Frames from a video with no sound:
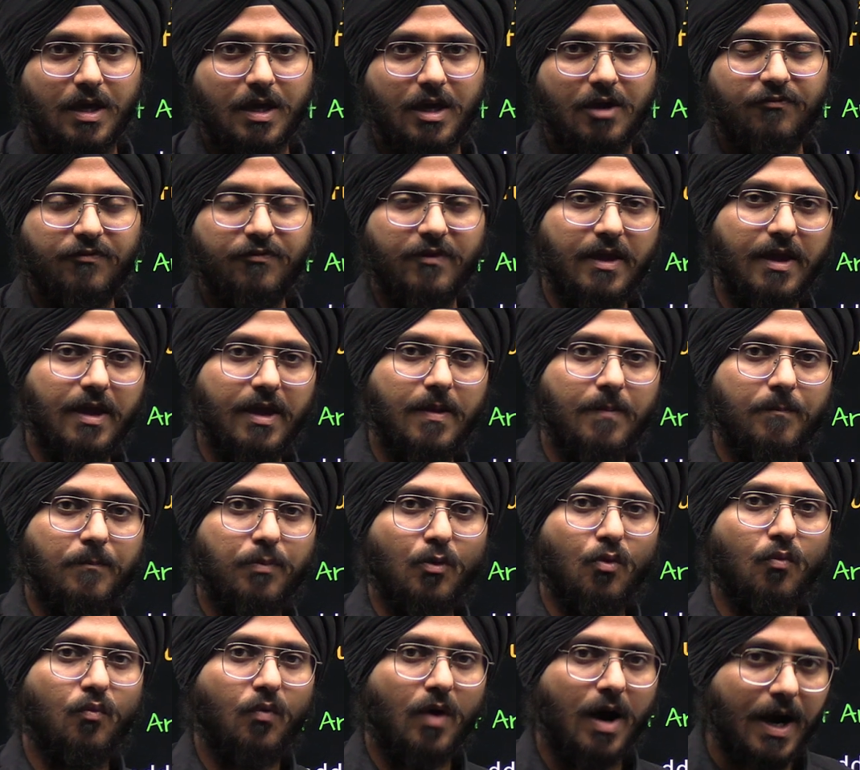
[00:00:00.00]
if we
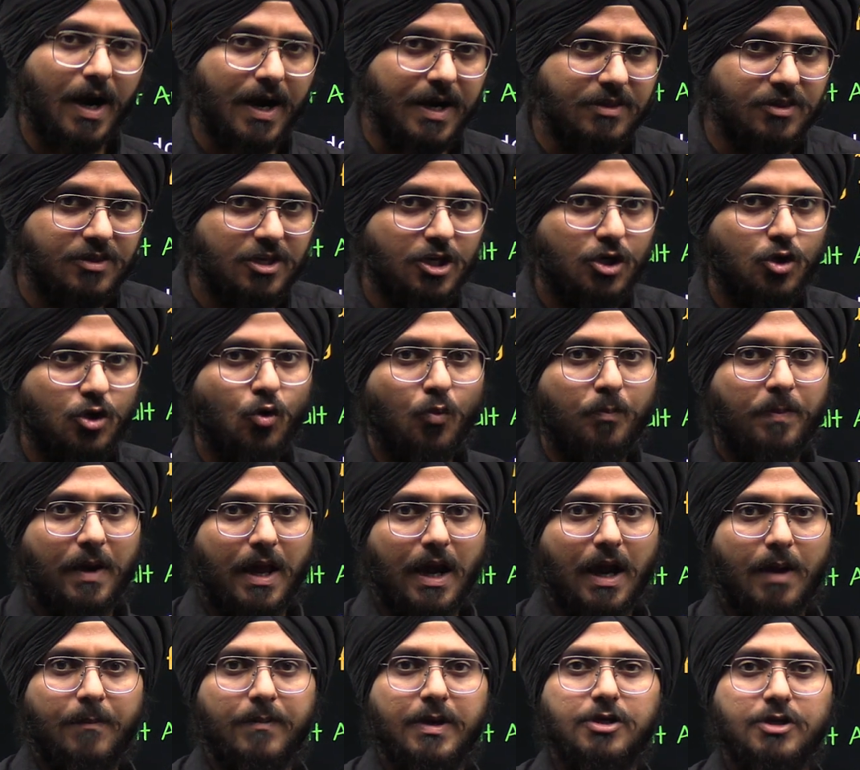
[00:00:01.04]
provide the new
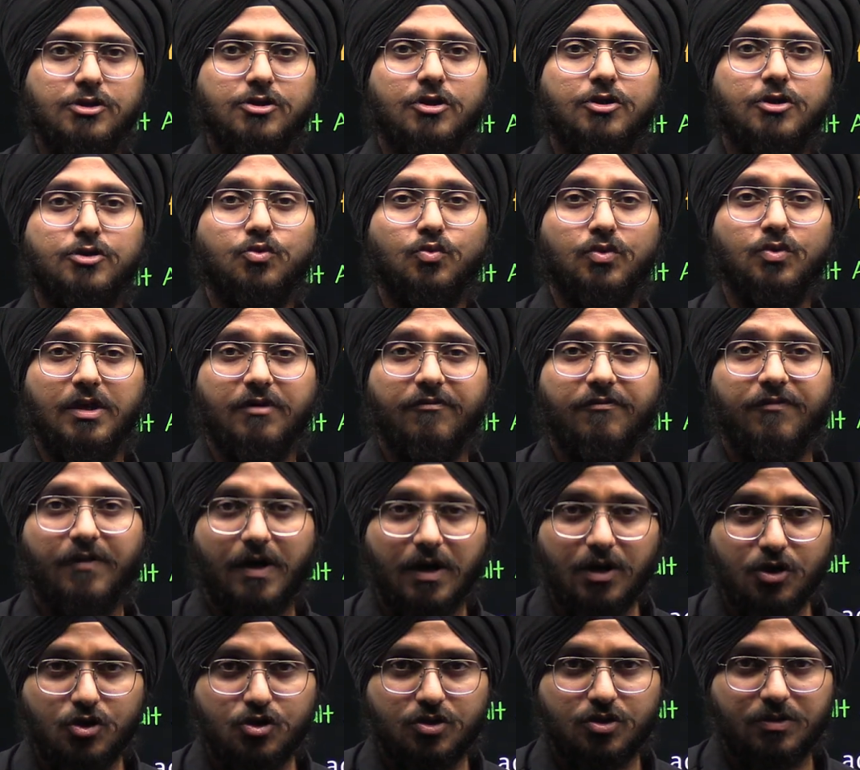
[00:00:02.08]
parameter to the
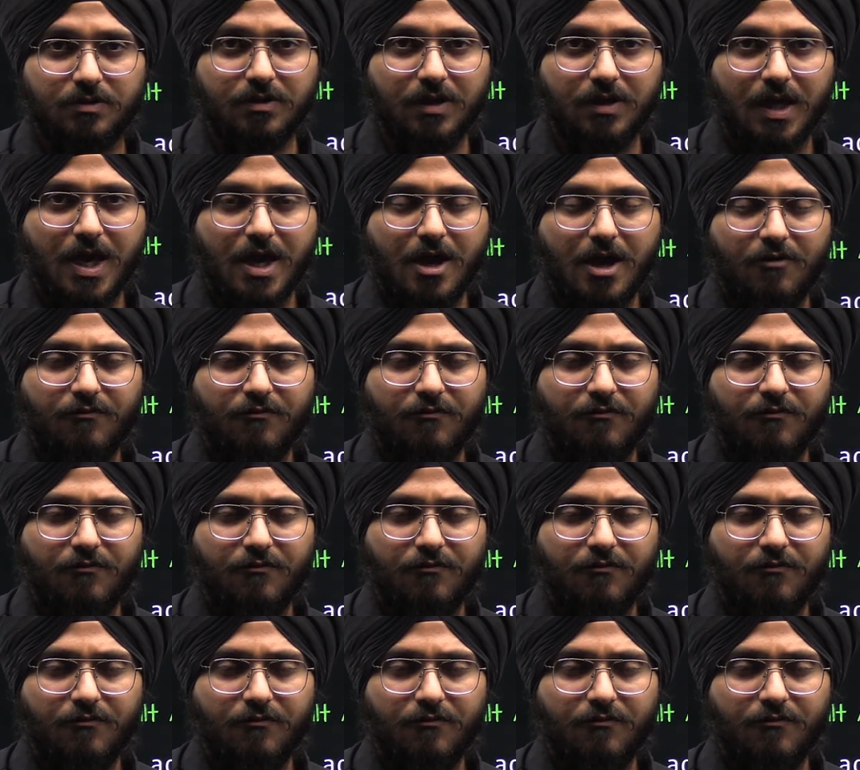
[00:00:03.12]
function